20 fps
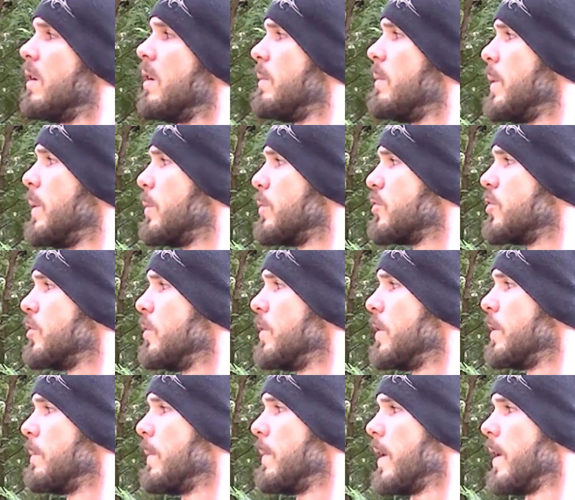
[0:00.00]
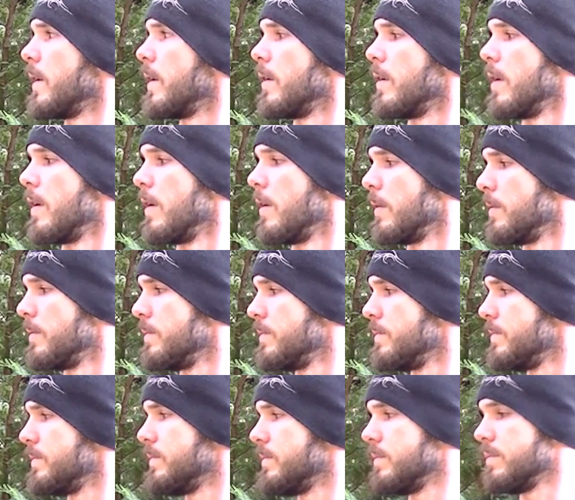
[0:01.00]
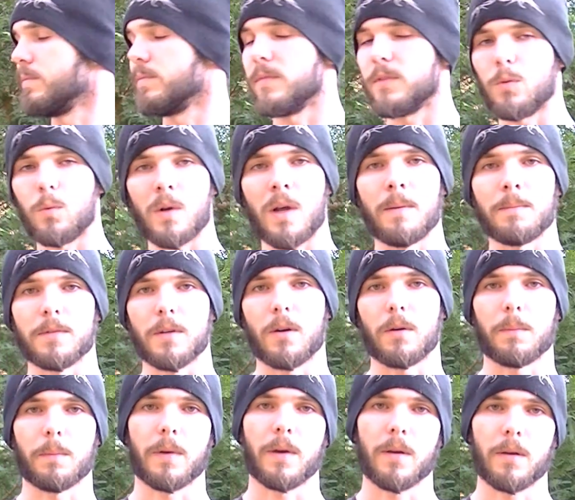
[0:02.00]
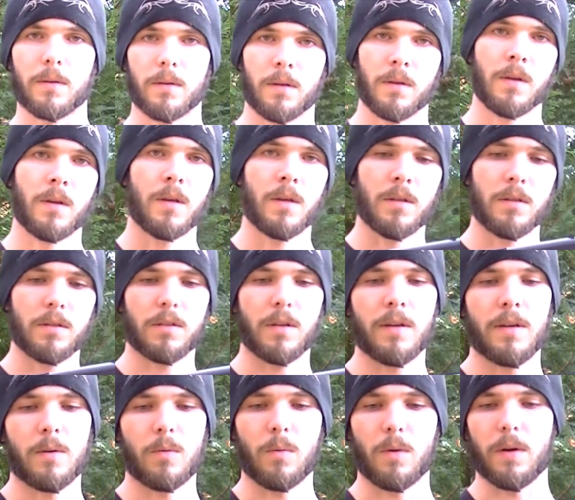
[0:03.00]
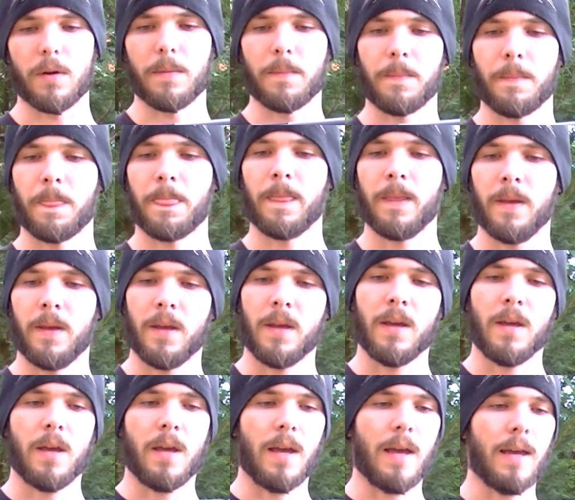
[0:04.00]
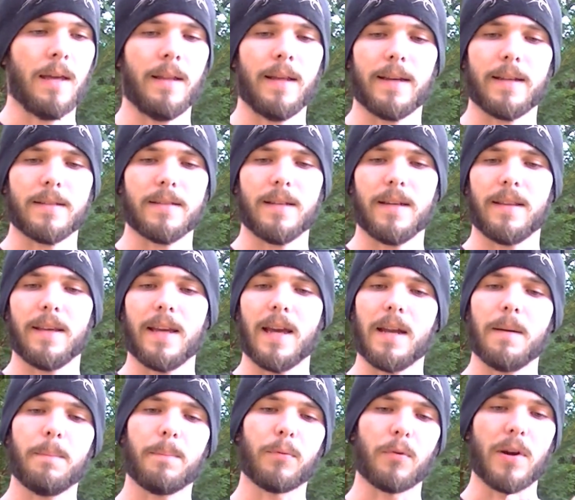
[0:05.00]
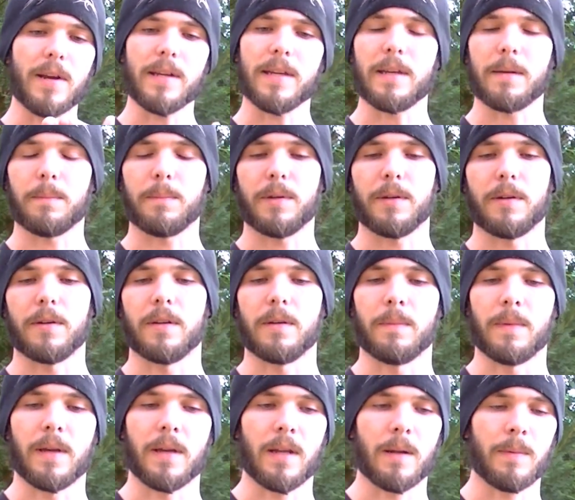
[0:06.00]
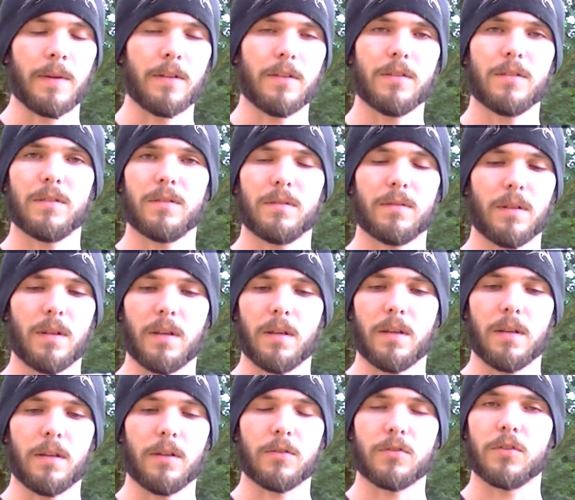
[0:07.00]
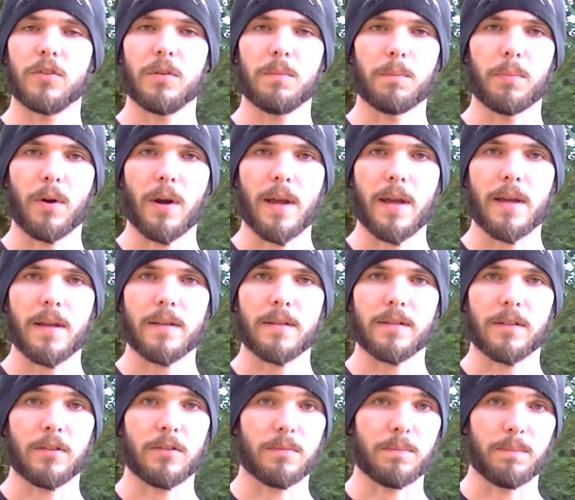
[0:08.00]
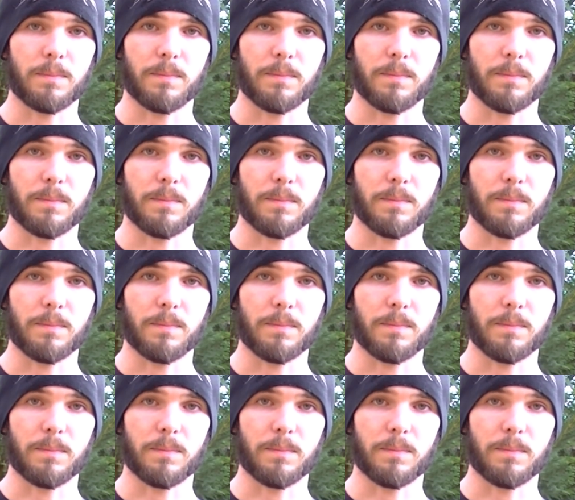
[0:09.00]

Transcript: People shooting in the background. That's what I'm talking about. So anyway, and like I say, they got a break-in period, man. I mean, there's good brands and there's